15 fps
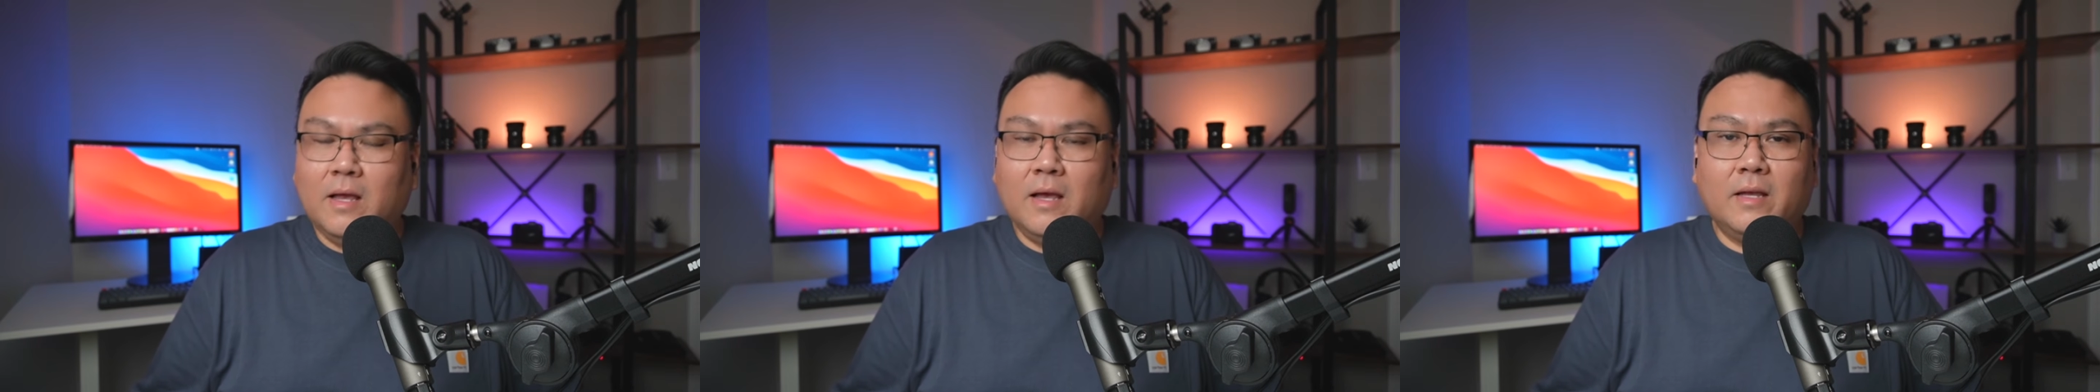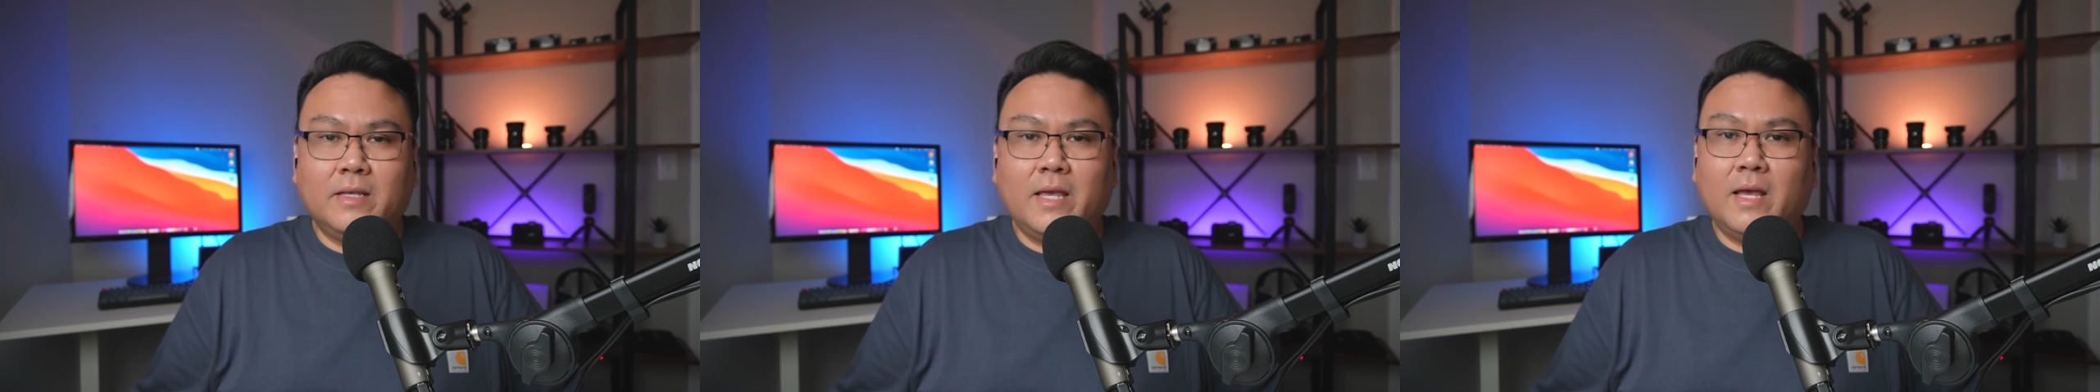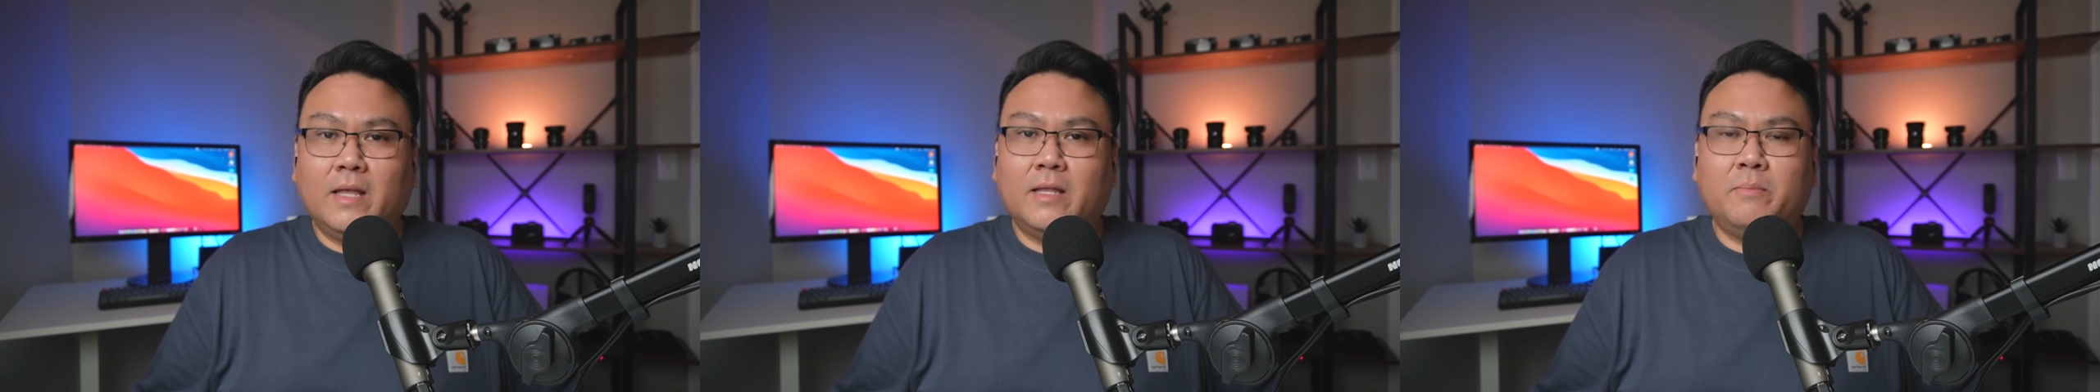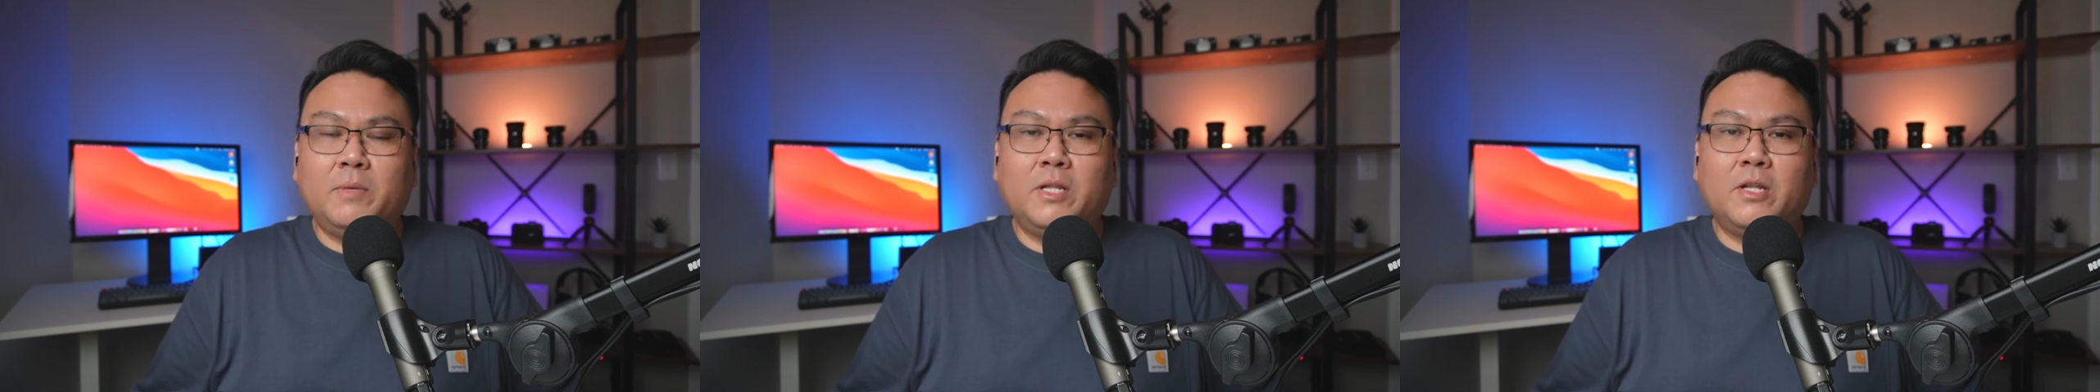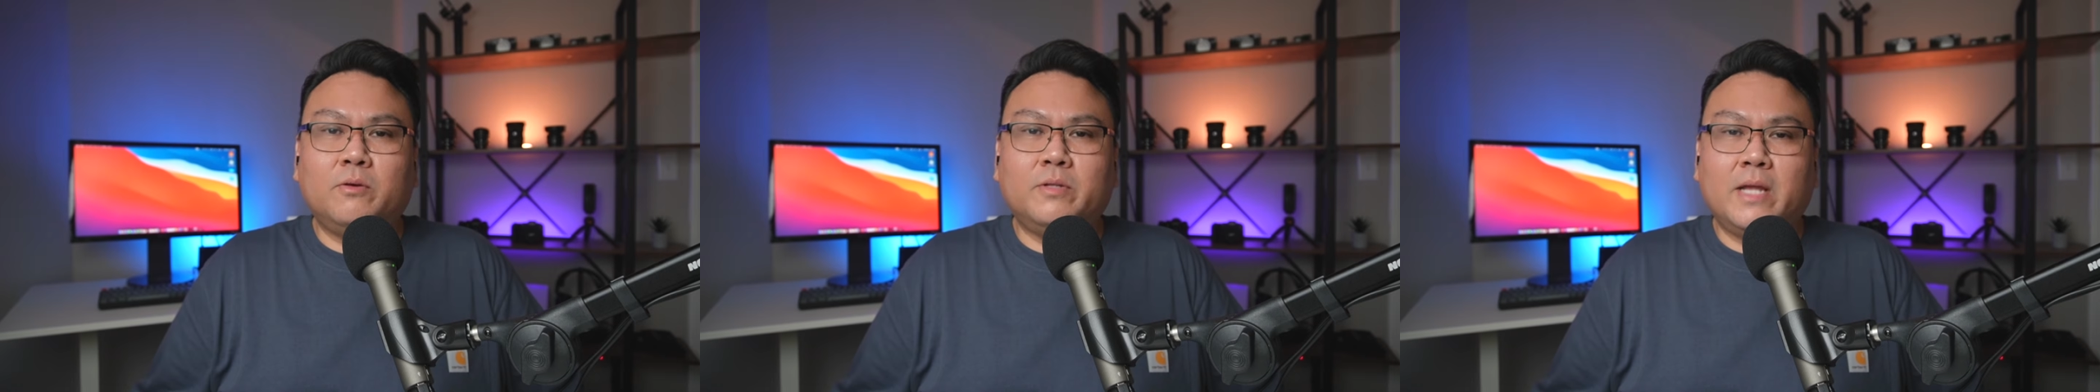Yeah, let me
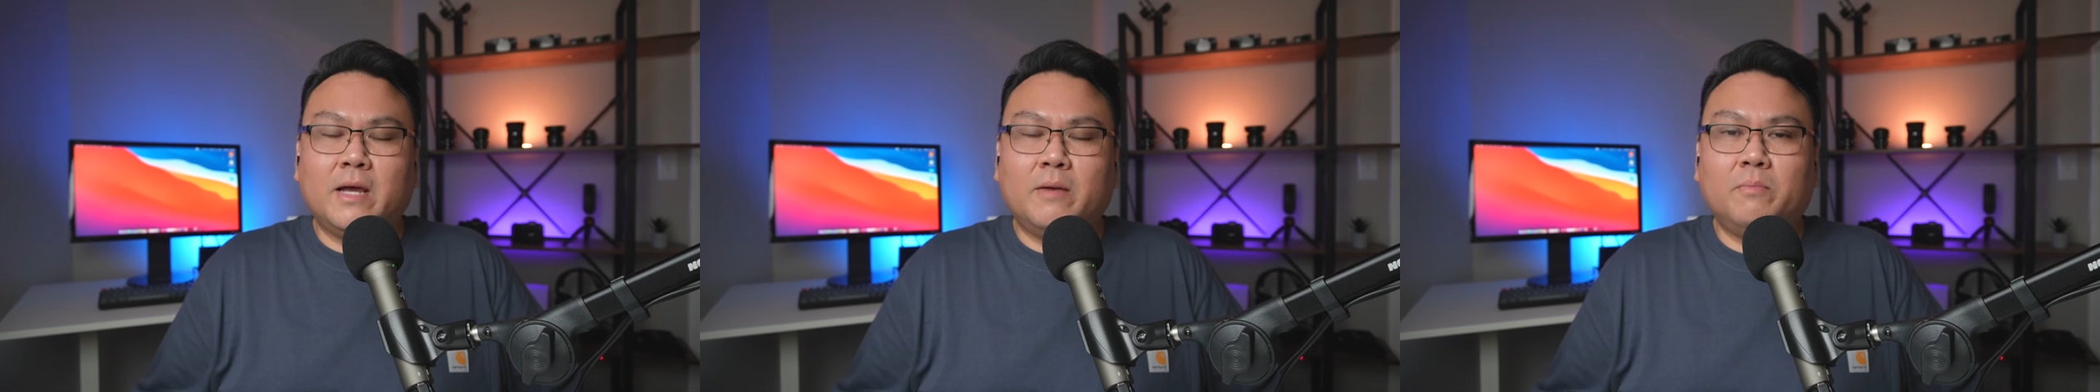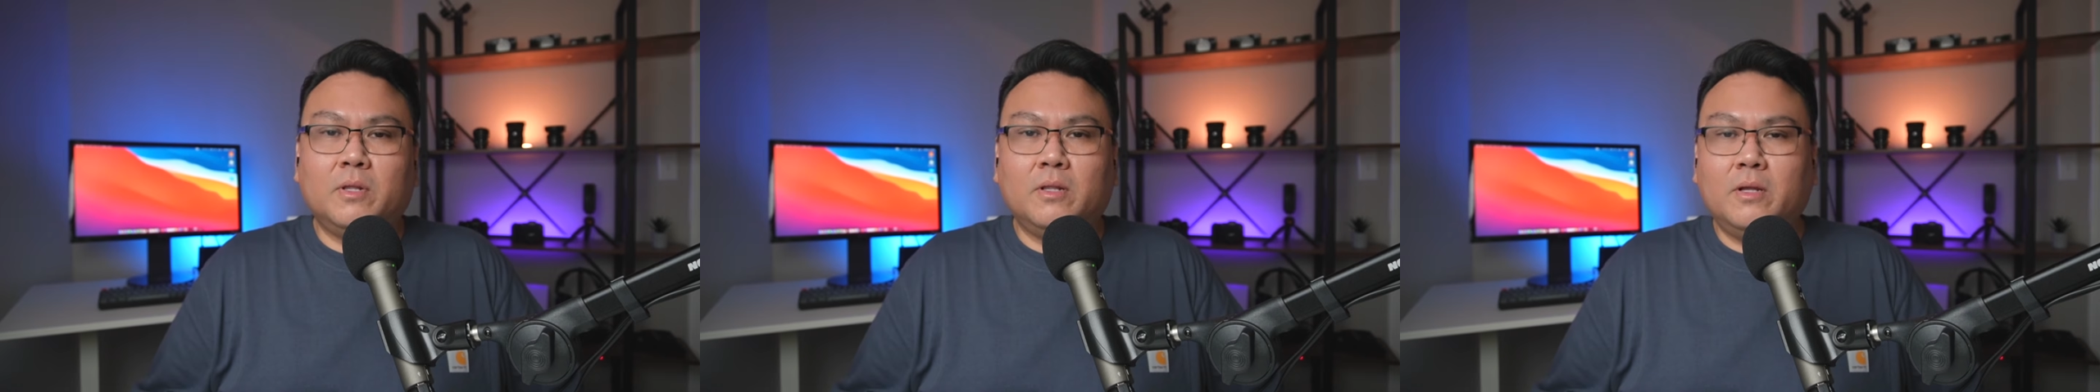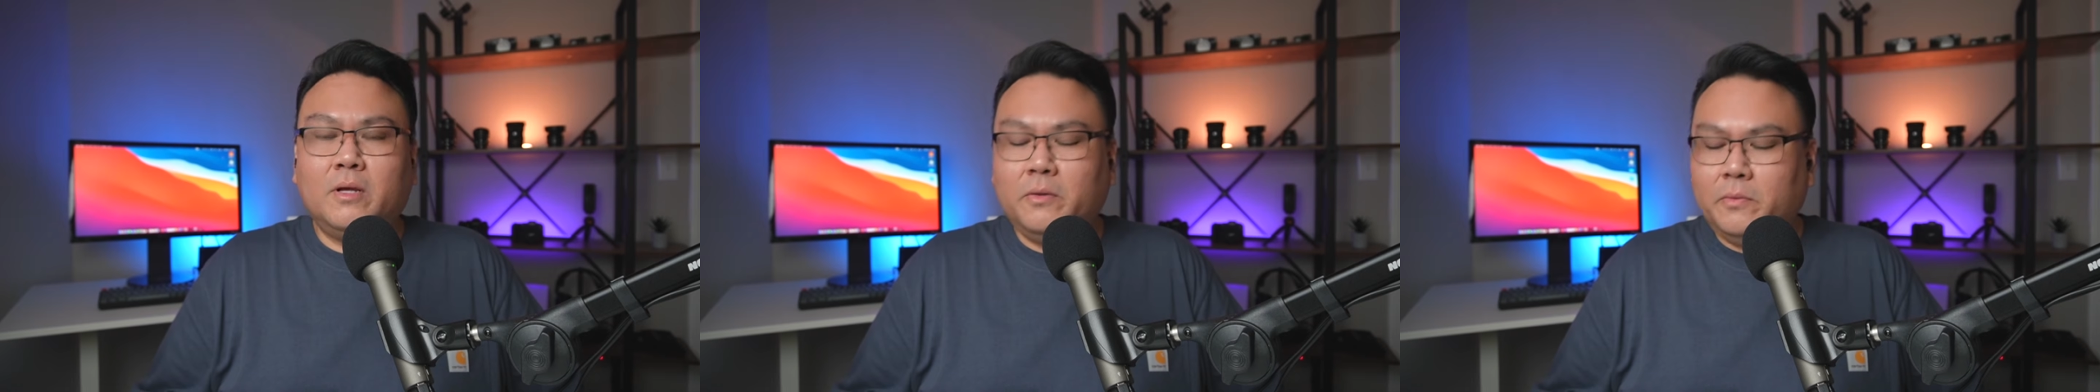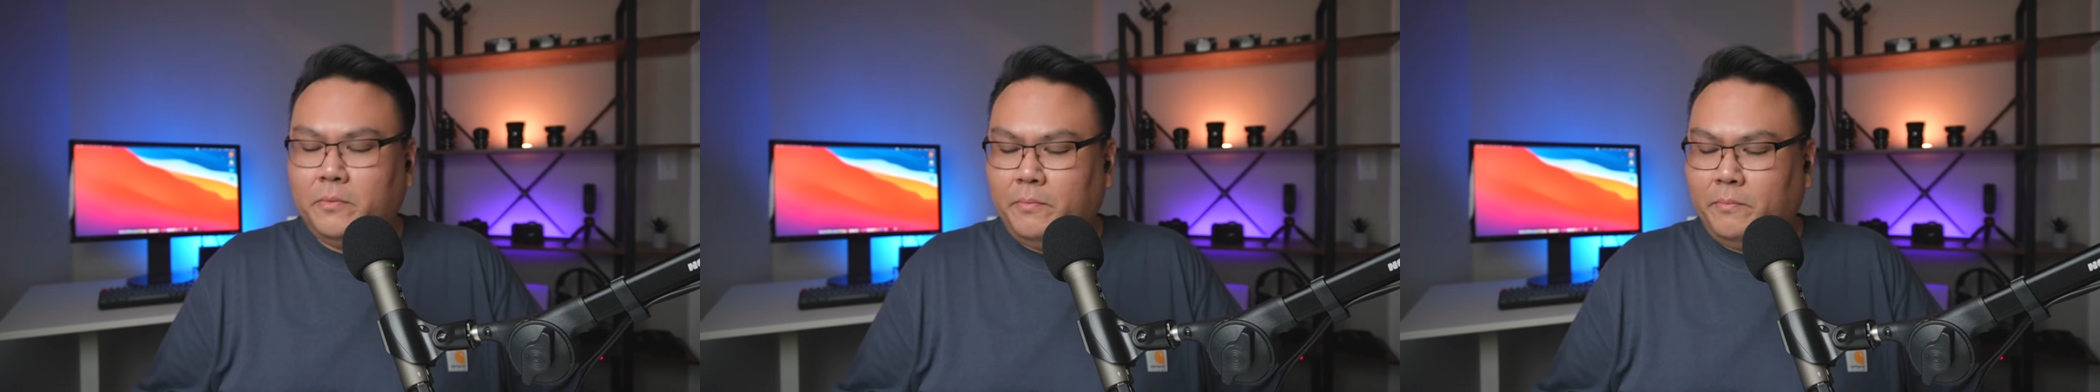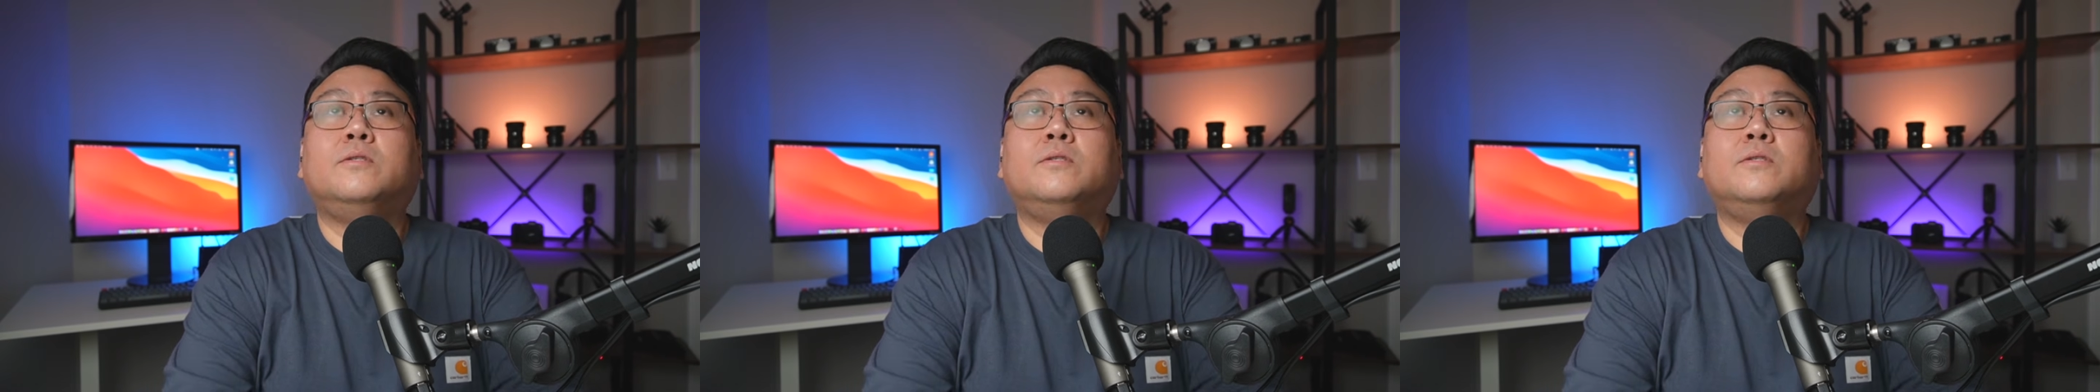know down below.